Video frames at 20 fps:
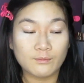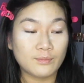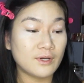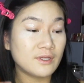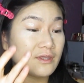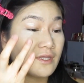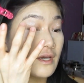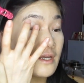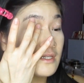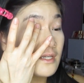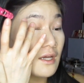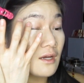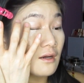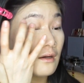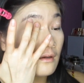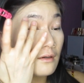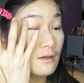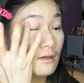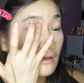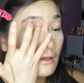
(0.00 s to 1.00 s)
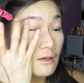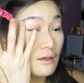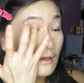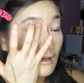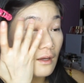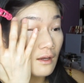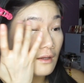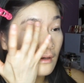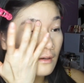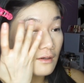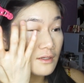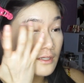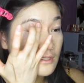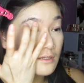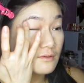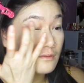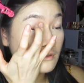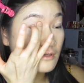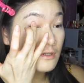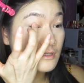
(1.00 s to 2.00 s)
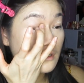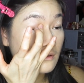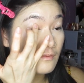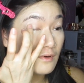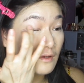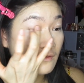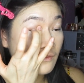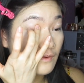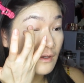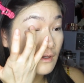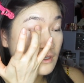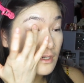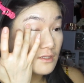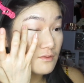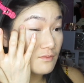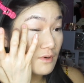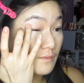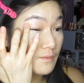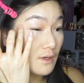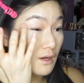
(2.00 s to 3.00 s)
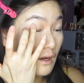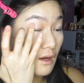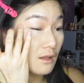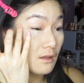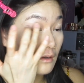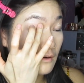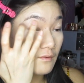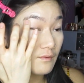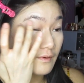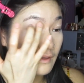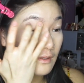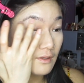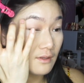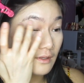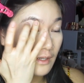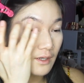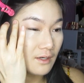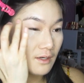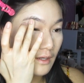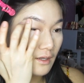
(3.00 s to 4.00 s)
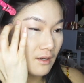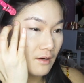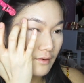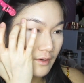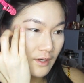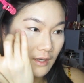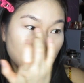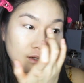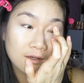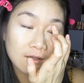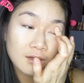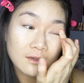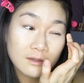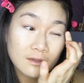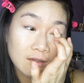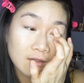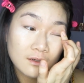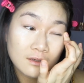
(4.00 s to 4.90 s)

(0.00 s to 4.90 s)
Put that down and just use your ring finger and just rub that all over the lid area.